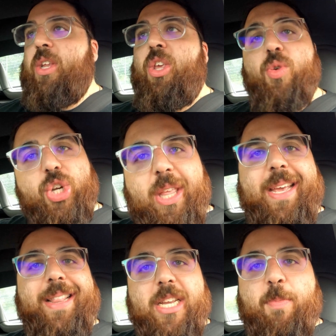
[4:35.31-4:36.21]
Usually
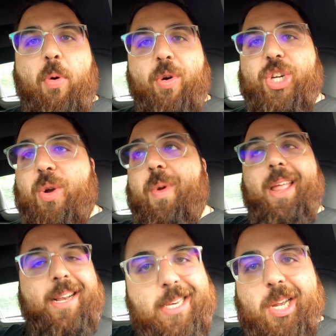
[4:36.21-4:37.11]
in this portion, we
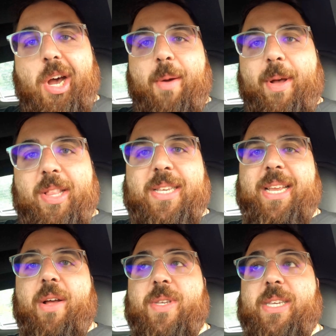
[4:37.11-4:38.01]
like to talk about the
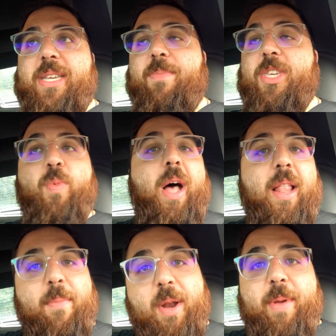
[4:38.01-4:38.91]
sound system as well.
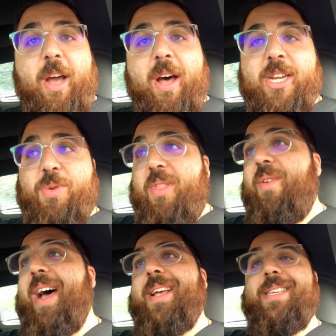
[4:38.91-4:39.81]
I'm going to be honest with you
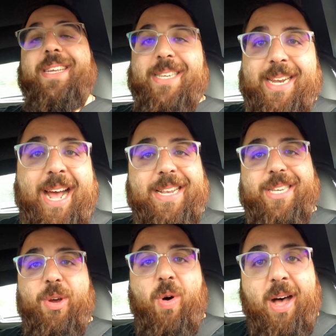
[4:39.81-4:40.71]
guys, it's not
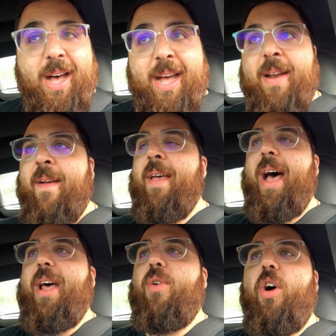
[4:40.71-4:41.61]
so hot.
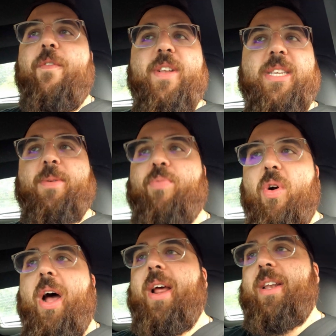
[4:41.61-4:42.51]
I don't know if it's as a
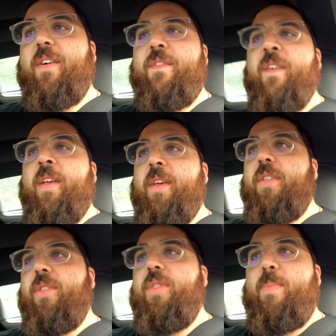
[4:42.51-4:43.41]
product of
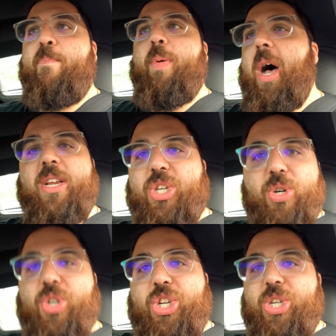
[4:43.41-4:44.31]

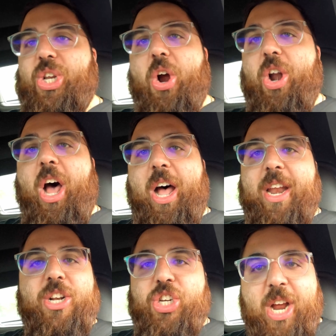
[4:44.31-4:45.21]
Boxsters just aren't
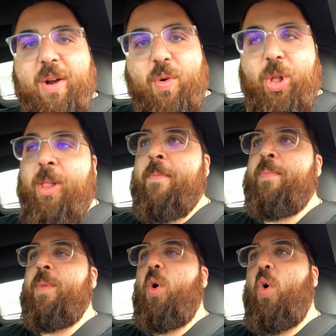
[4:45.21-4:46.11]
hot in general,
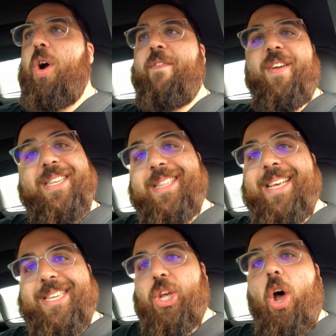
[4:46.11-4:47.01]
or if it's
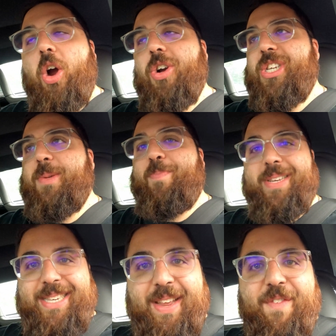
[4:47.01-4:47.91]
this car
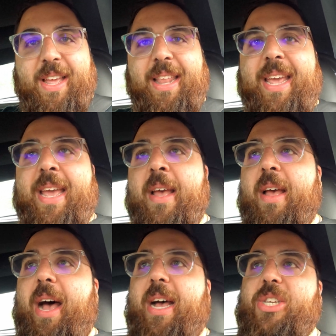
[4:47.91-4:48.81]
specifically.
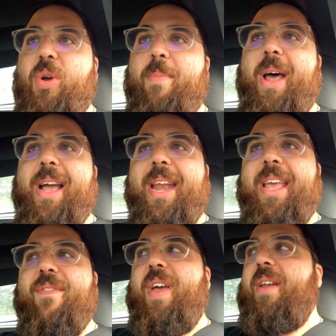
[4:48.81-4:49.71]
So I'm not going to
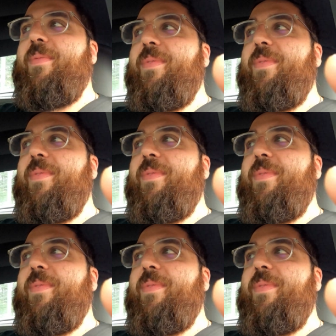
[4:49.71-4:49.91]
give it